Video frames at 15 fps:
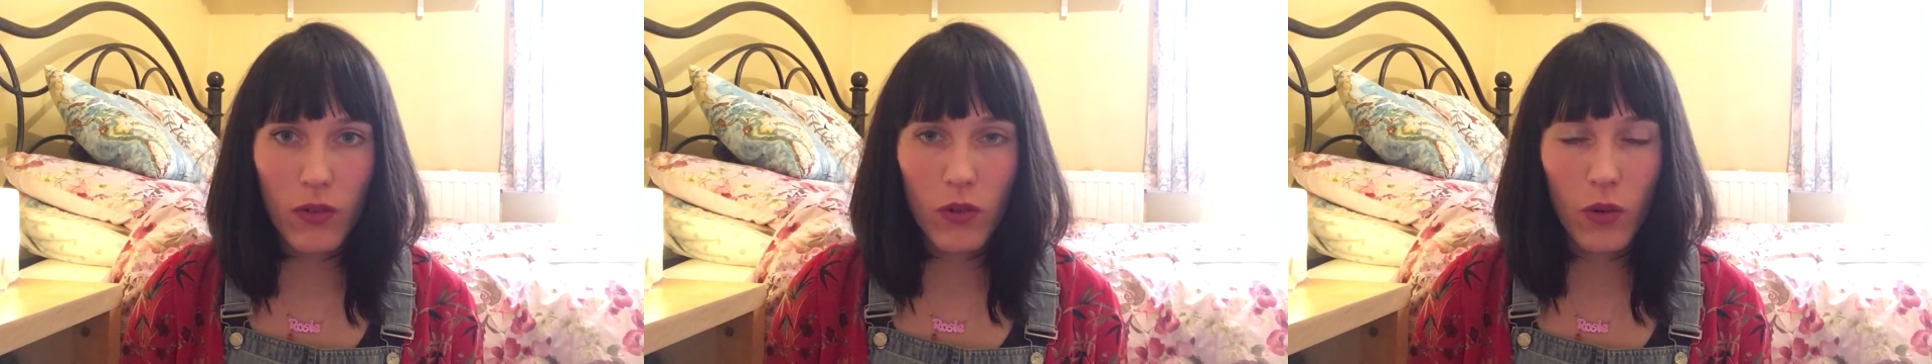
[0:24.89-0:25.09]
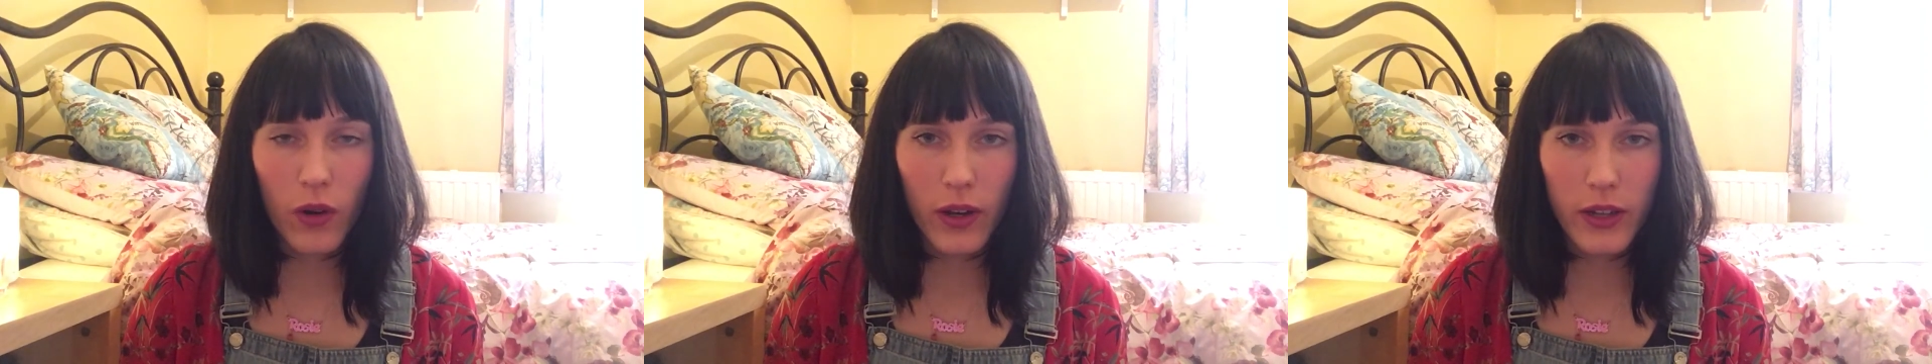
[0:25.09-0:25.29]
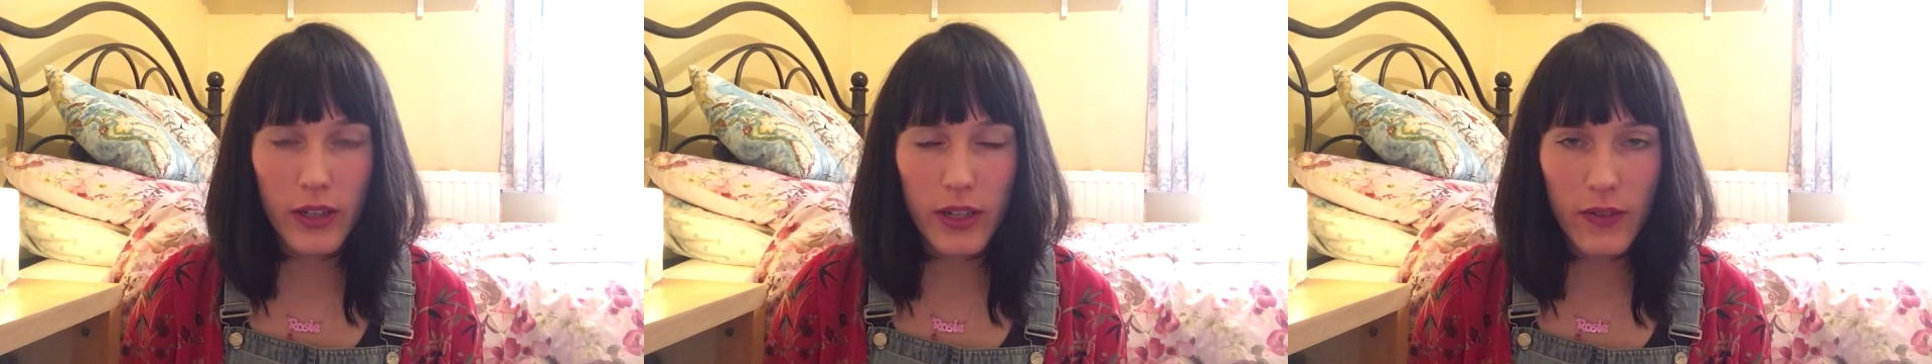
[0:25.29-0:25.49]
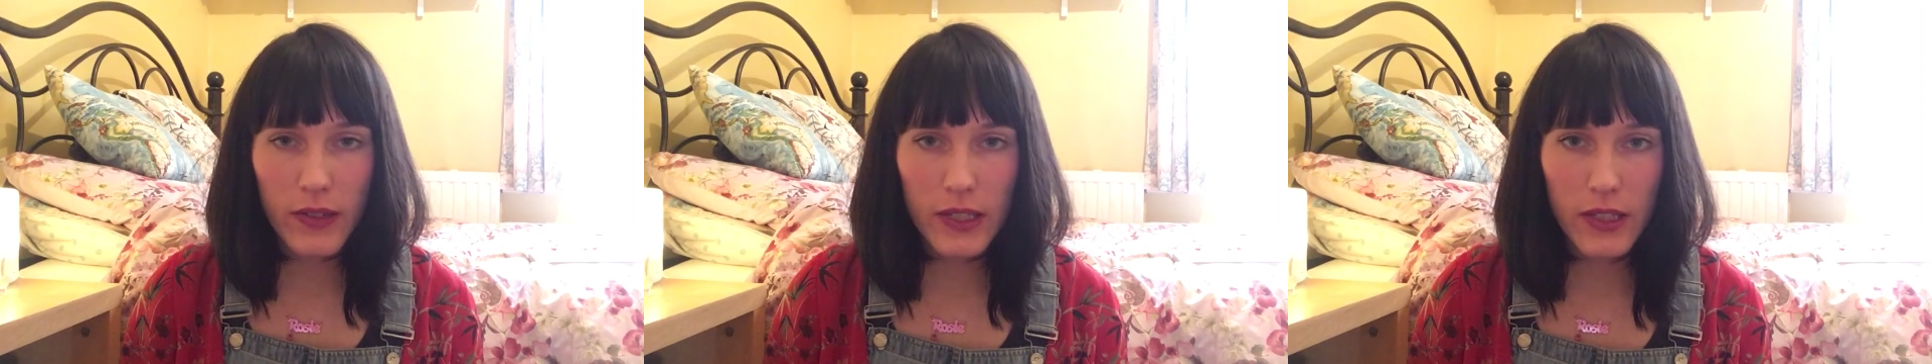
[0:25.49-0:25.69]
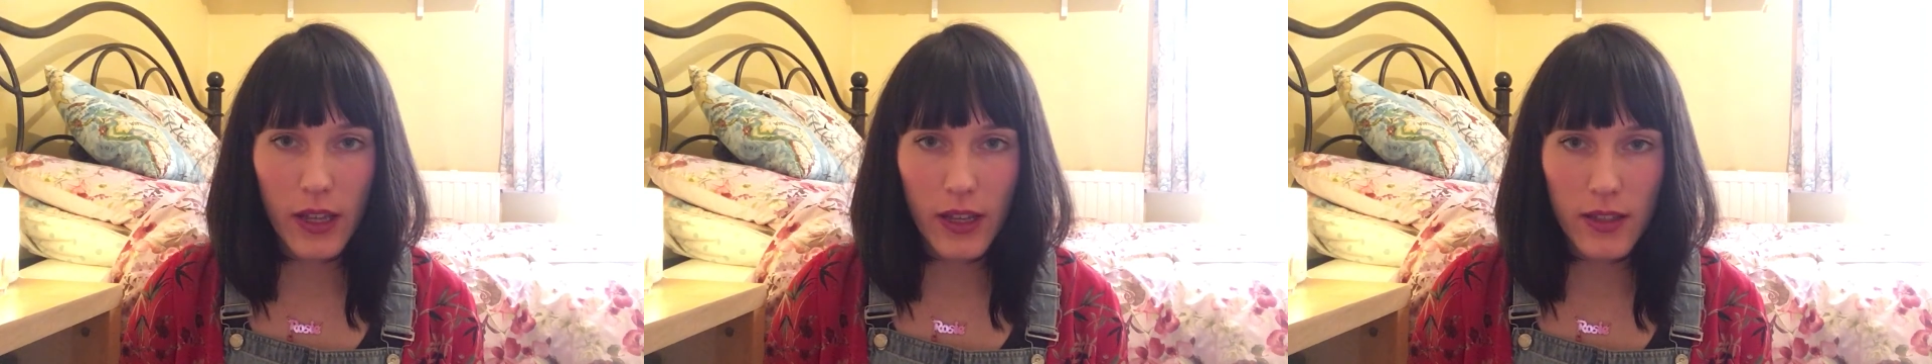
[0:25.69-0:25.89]
quite
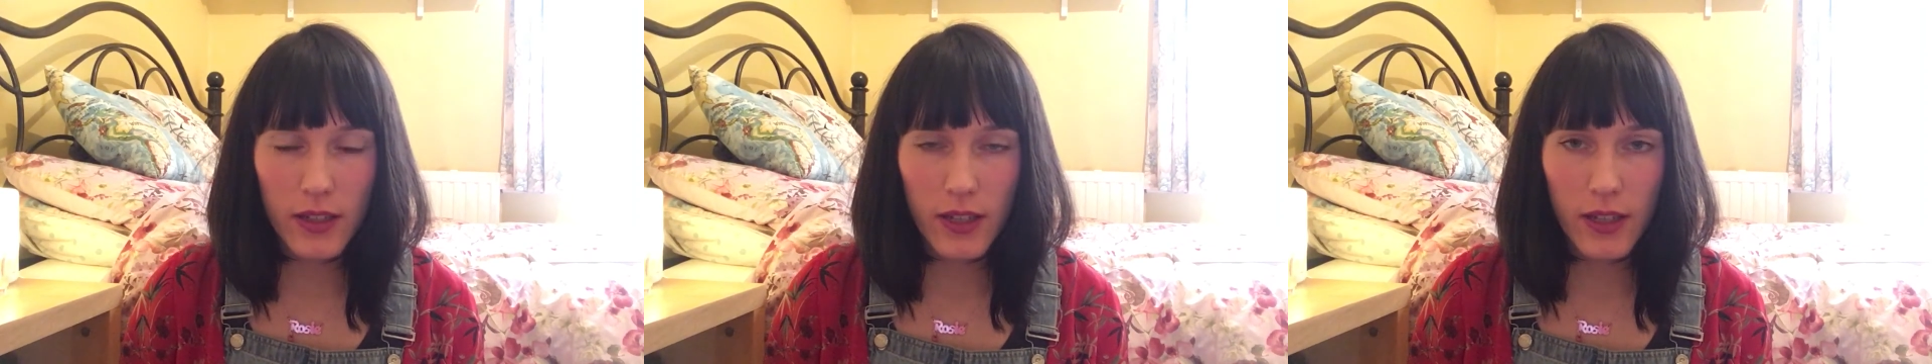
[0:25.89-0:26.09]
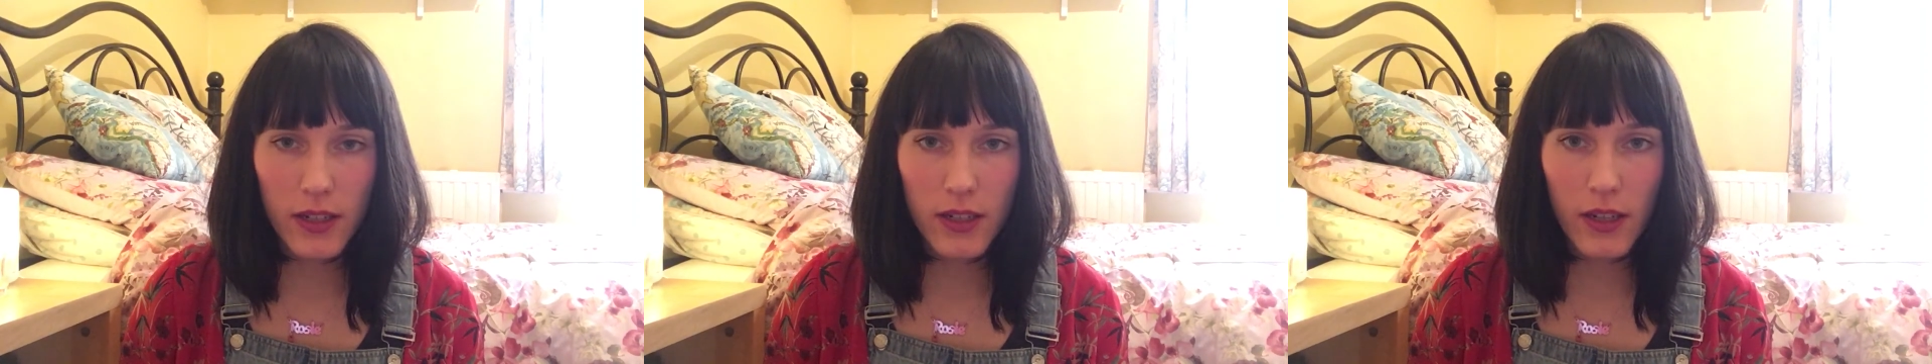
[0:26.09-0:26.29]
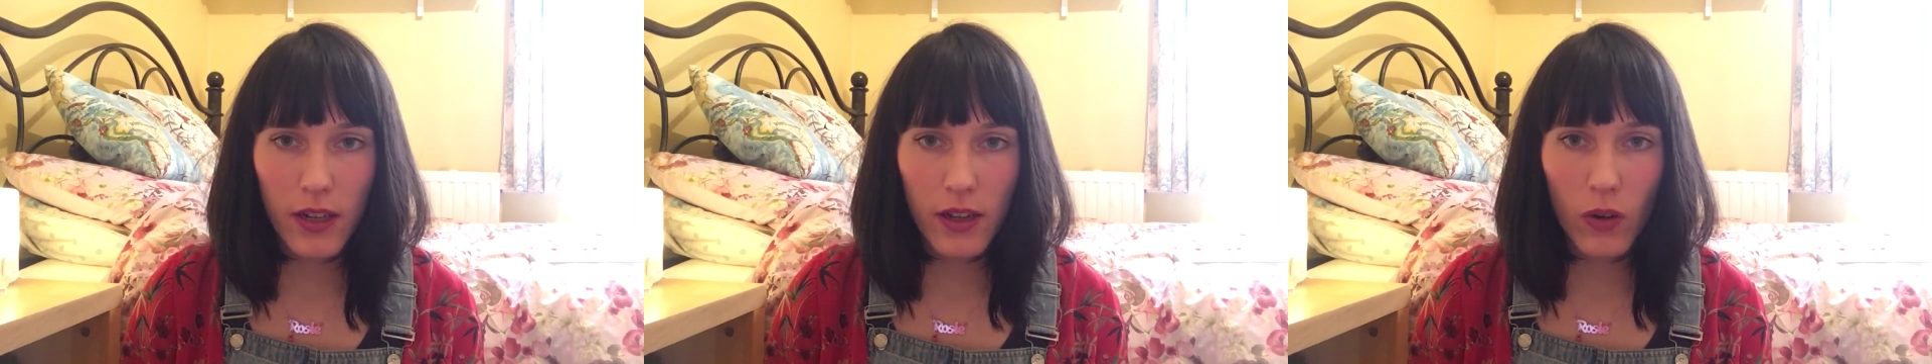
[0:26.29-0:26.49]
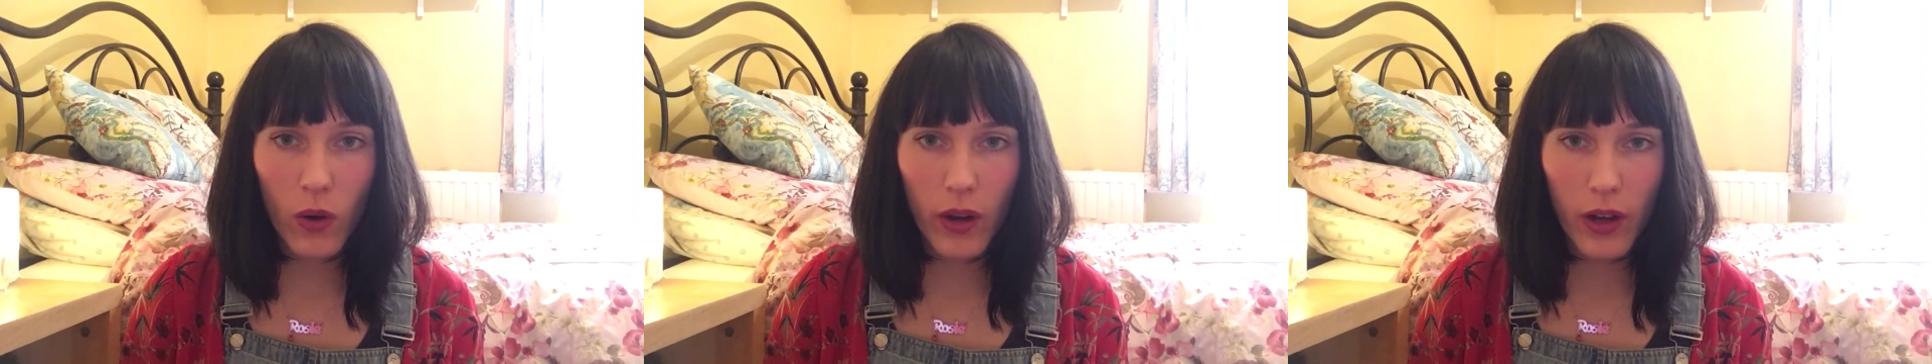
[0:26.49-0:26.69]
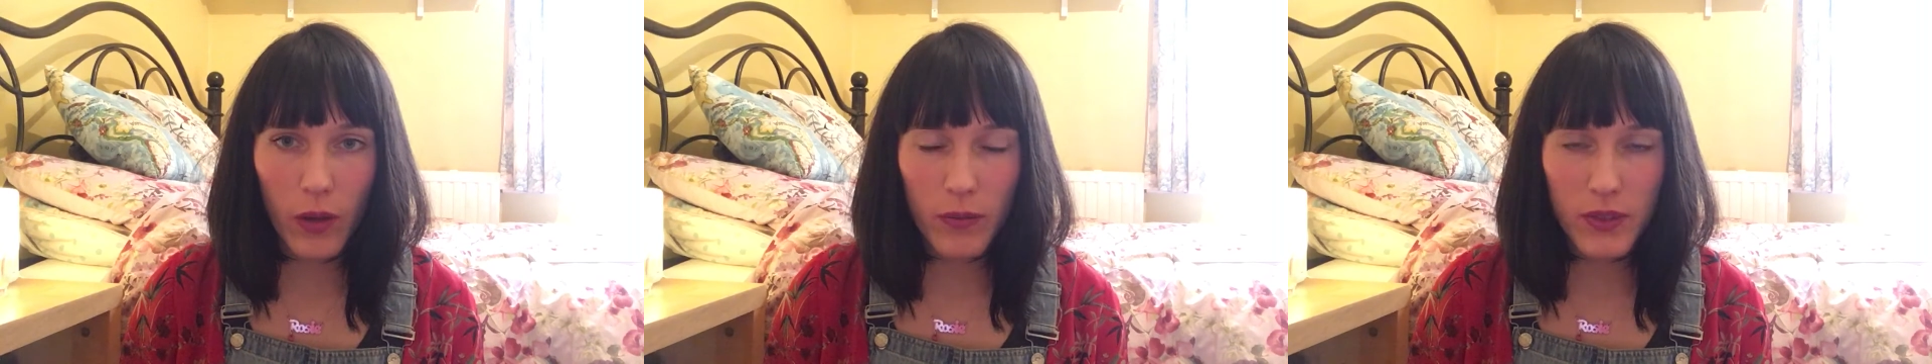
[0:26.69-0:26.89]
devastated and
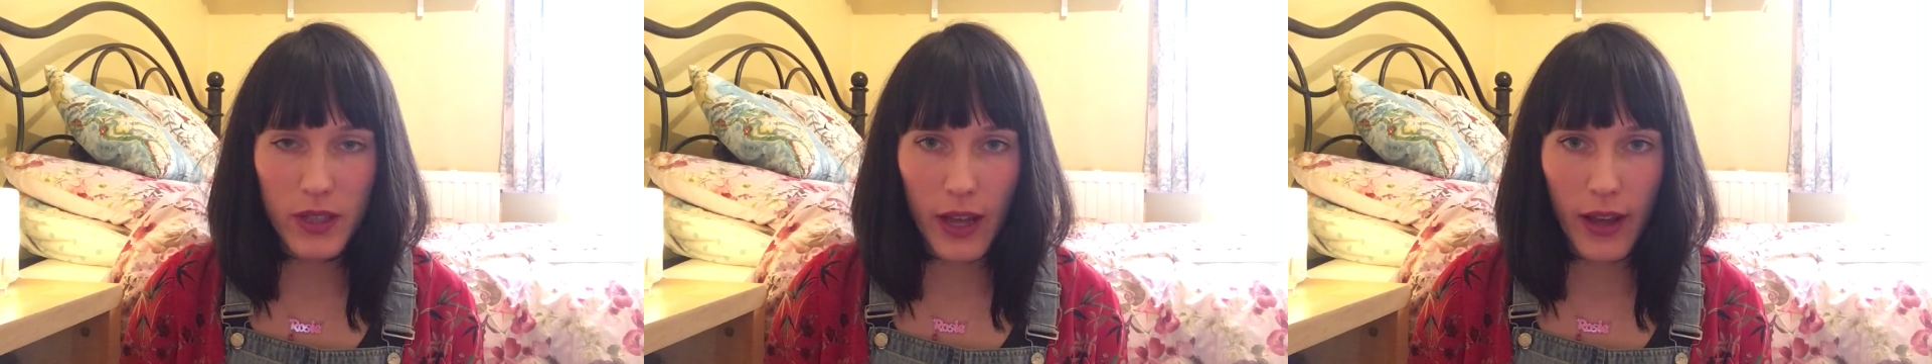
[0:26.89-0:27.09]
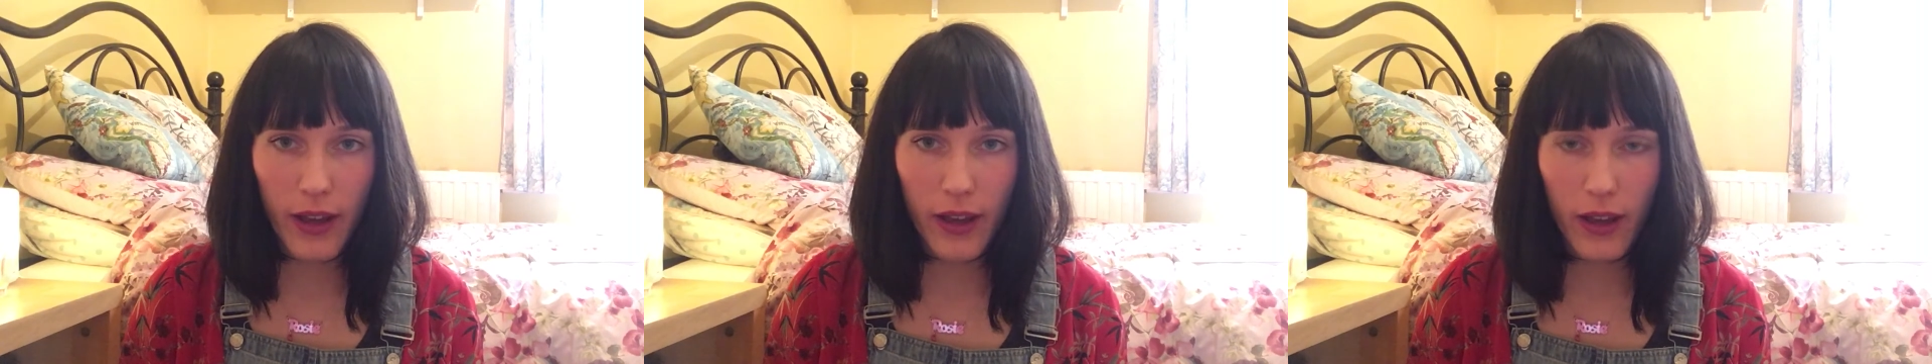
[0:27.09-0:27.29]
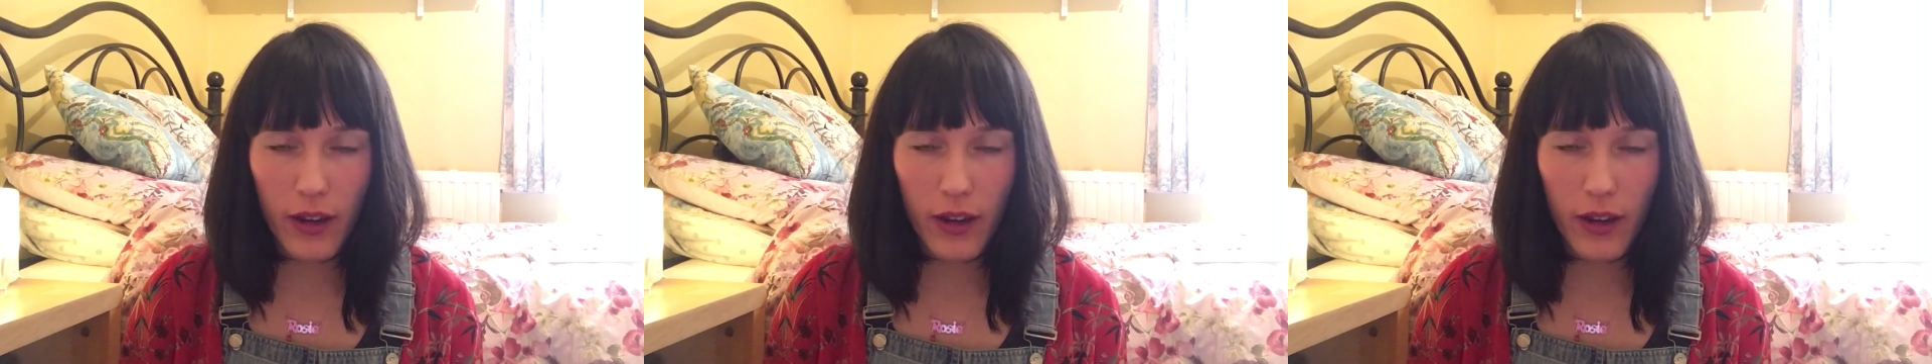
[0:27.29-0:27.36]
quite upset